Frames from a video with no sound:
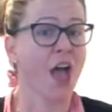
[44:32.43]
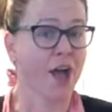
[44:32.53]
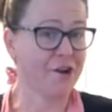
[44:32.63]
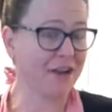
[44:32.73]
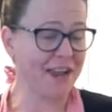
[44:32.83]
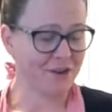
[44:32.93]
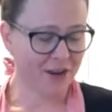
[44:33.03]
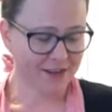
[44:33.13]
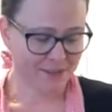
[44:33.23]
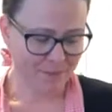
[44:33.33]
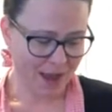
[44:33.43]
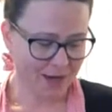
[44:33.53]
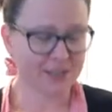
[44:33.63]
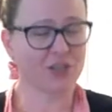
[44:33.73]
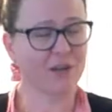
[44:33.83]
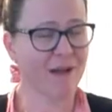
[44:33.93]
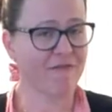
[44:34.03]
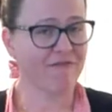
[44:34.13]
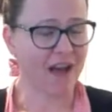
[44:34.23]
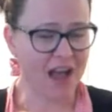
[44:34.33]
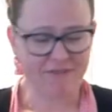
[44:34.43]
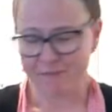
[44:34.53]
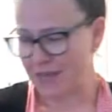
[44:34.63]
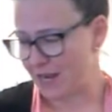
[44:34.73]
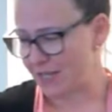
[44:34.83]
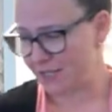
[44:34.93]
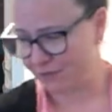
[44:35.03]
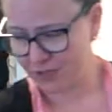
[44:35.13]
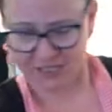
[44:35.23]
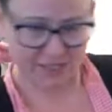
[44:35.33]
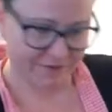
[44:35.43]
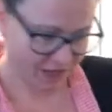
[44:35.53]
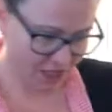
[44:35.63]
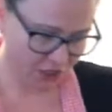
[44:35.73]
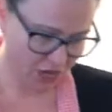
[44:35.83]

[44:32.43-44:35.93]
Okay, you guys, I'm back. It took about 5 minutes for this to finish,